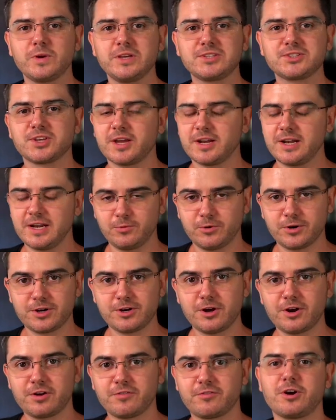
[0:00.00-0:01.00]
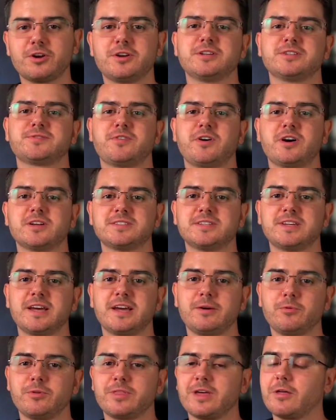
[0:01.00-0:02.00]
We certainly would not have gotten as far
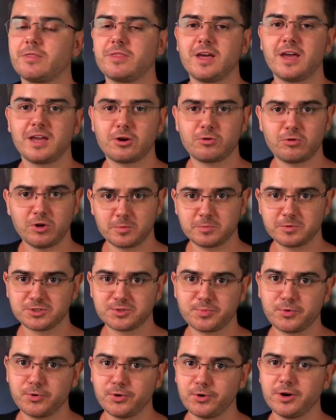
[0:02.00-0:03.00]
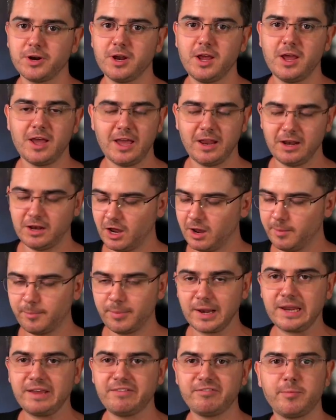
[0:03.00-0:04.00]
today without their incredible support and
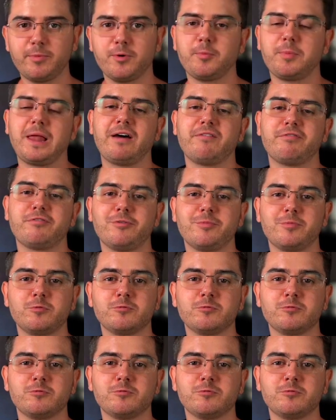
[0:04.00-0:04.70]
unbelievable platform,